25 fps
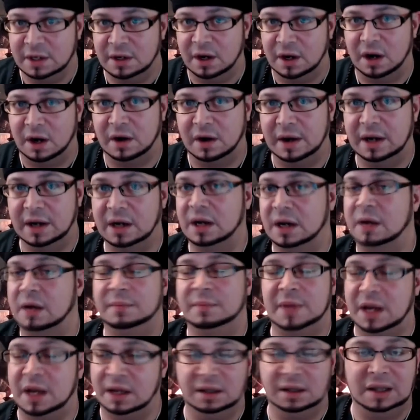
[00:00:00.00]
All right, and I'm
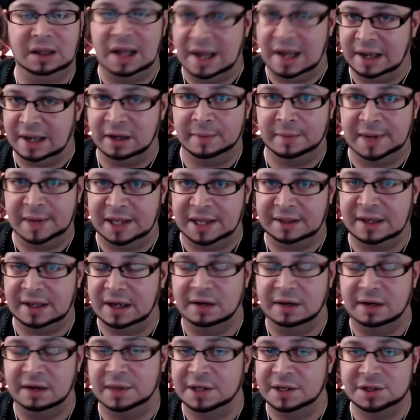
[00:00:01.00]
not lying about that.
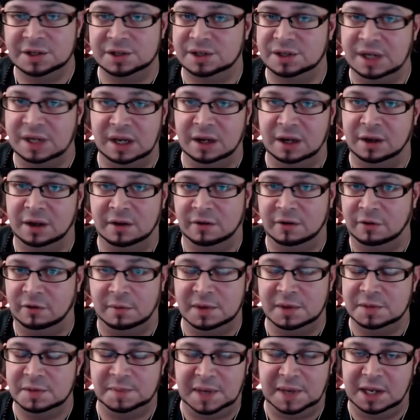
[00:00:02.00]
I'm not just saying it because
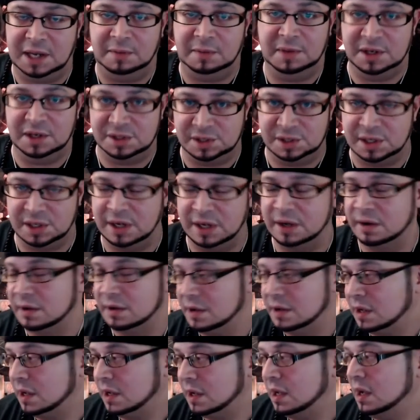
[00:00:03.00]
somebody's paying me to say it.
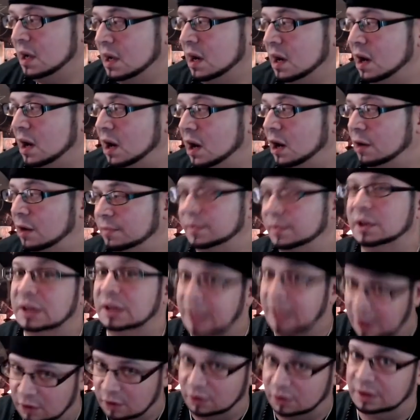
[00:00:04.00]

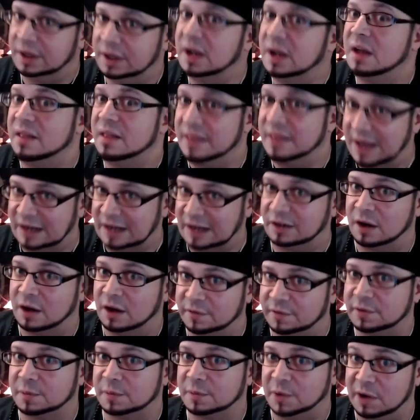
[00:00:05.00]
Literally that
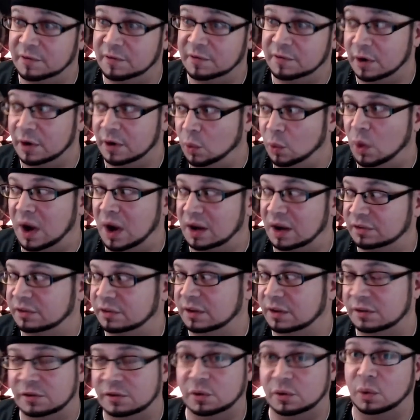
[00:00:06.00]
comfortable. I've already washed
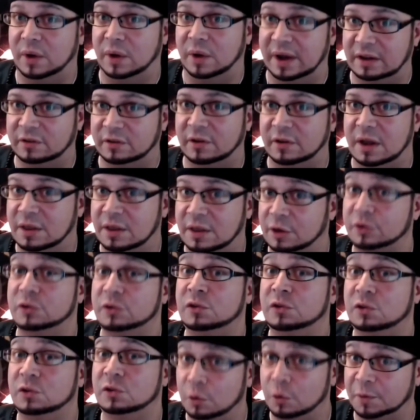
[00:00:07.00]
these twice, and they're
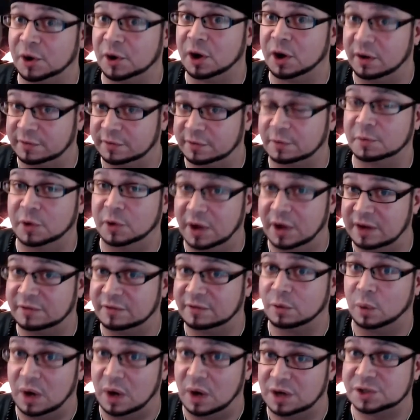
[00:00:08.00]
super comfortable
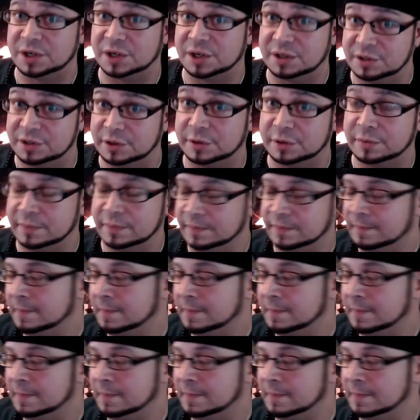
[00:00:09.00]
after washing too.